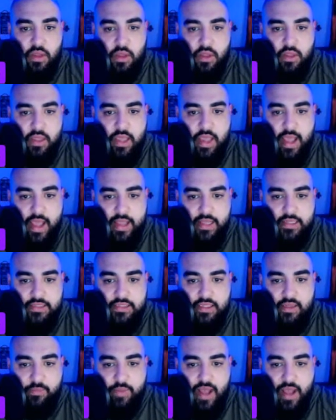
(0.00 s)
Yeah, I could
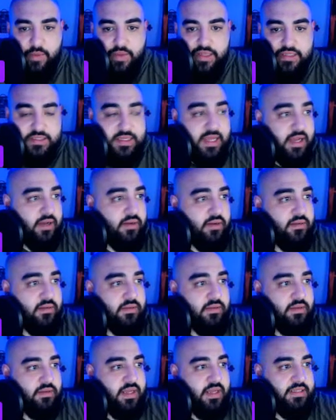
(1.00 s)
see the bye weeks now.
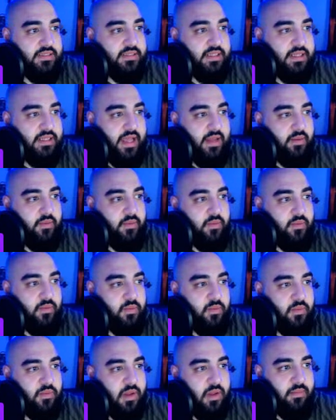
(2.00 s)
You guys see that?
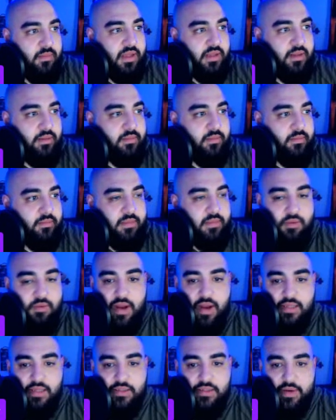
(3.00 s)
My
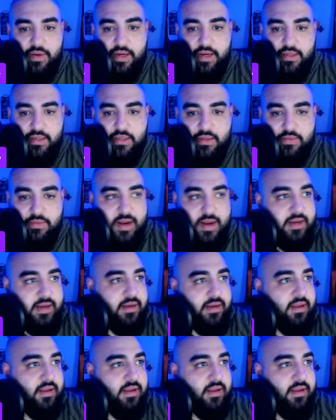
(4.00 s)
roster right here to the right.